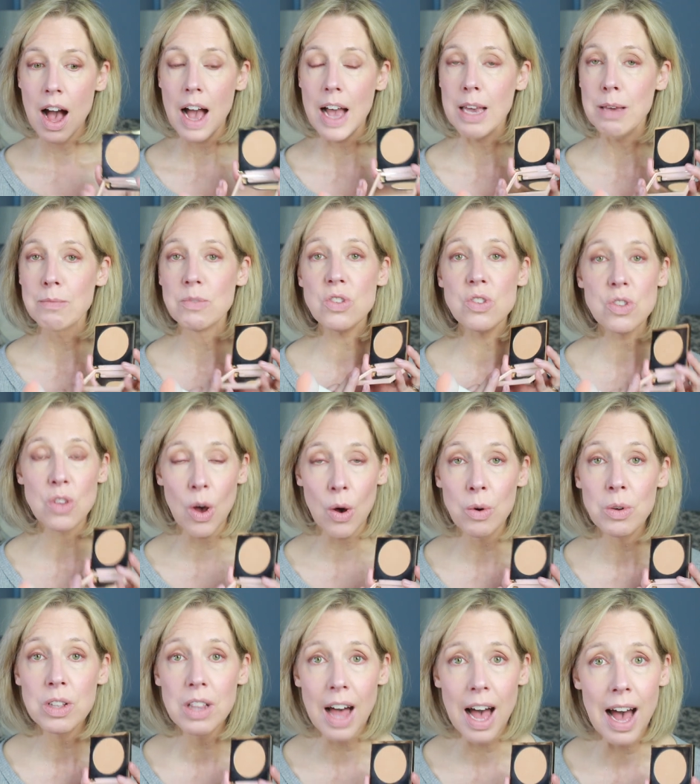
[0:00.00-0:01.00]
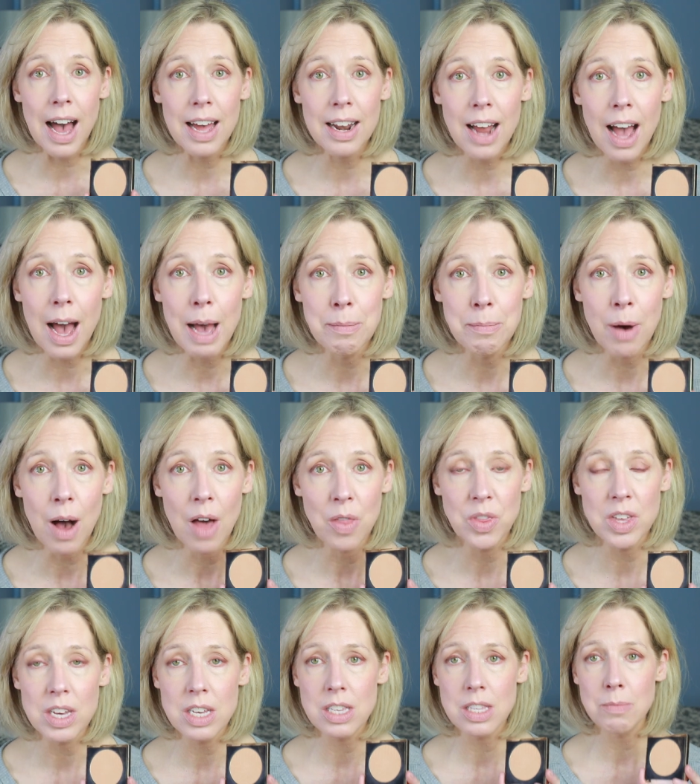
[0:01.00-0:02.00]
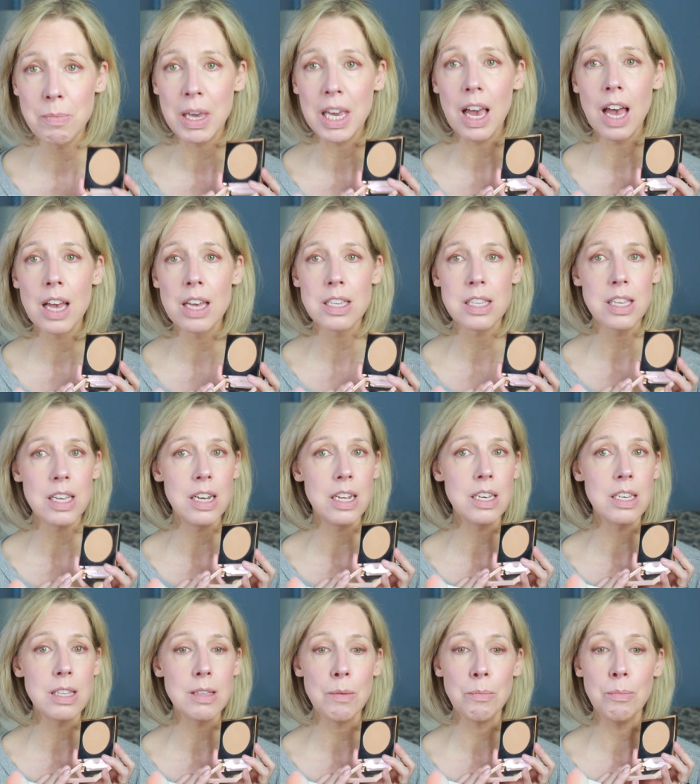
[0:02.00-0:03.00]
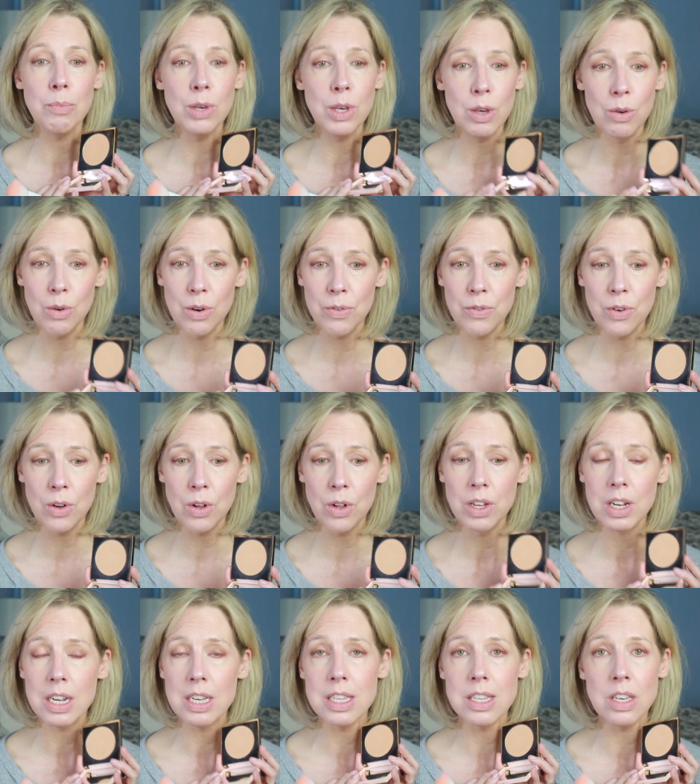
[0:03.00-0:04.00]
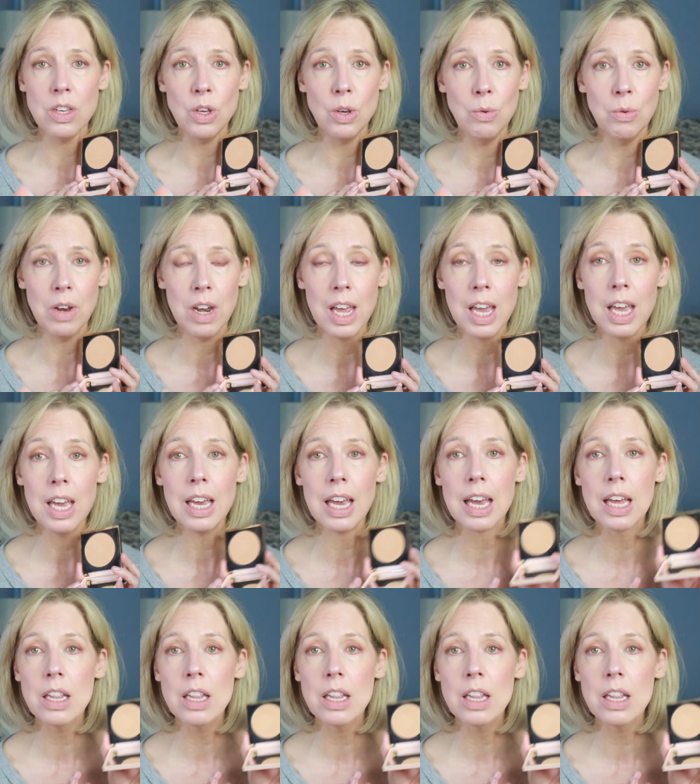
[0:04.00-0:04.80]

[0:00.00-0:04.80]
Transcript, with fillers: I am so glad I bought this because it is beautiful. It is unique.